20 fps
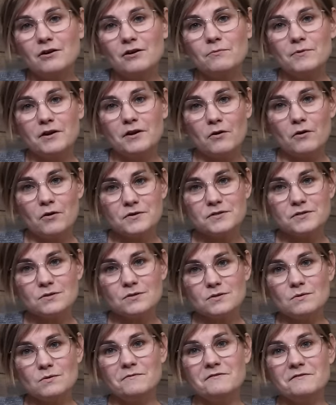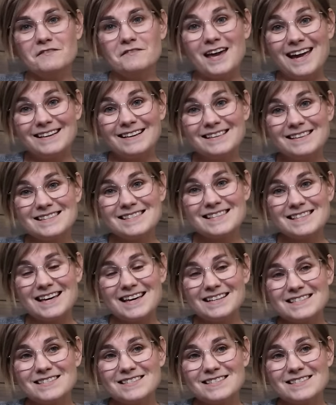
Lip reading: but also some fails and